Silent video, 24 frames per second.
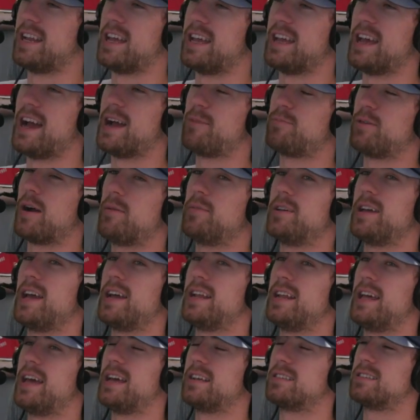Okay. I, I probably
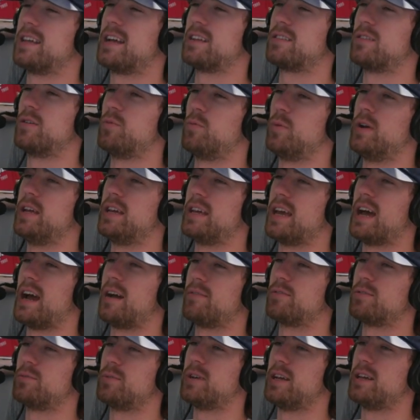ate eggs like the week
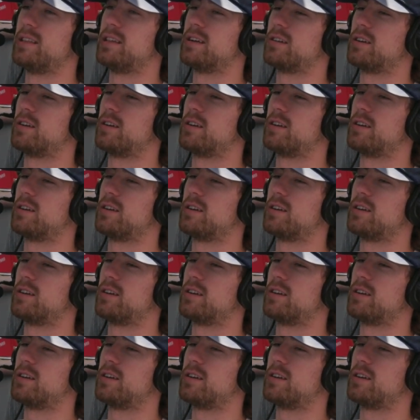yeah. after we